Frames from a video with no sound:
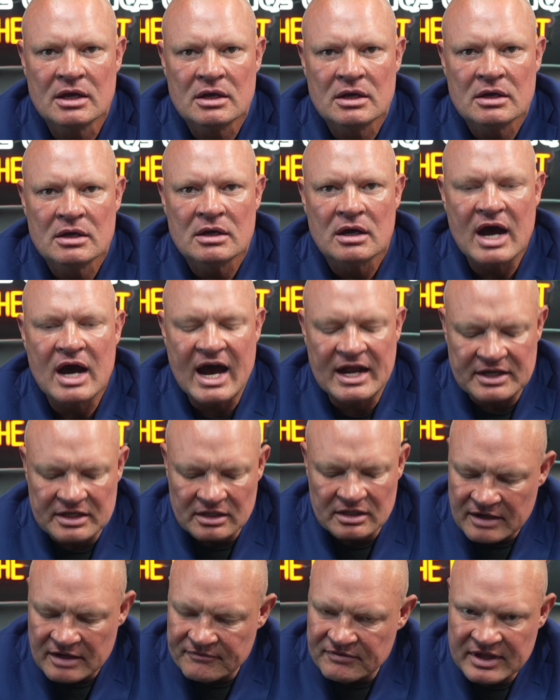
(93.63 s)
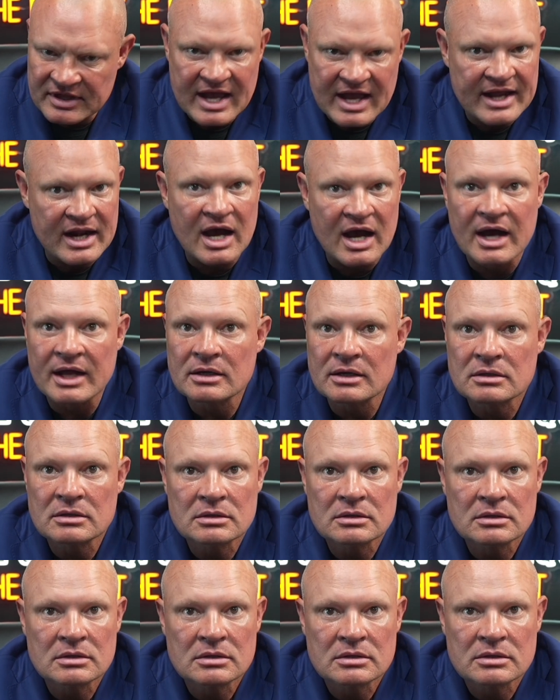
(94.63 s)
I deal everything head on
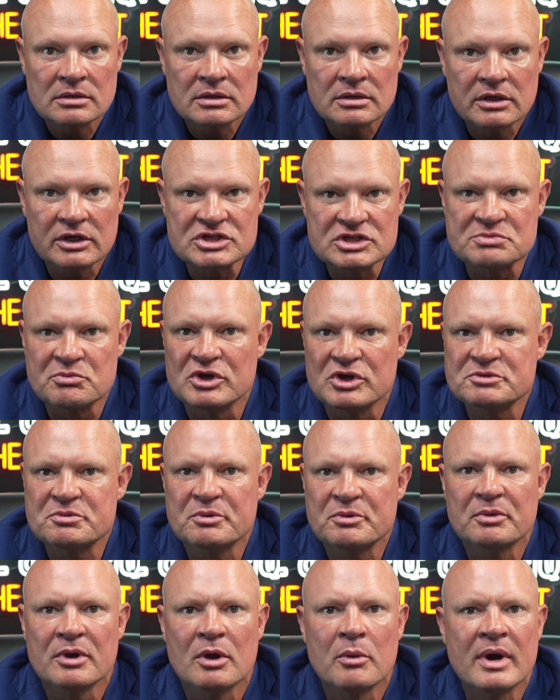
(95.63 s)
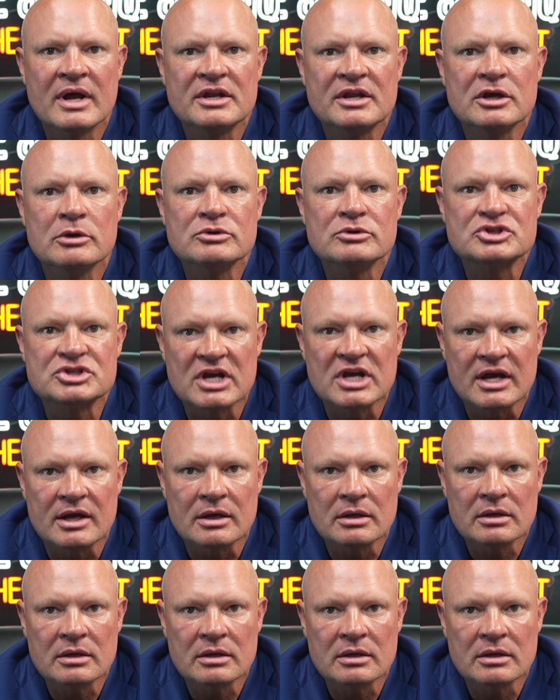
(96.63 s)
because most people don't want to deal with shit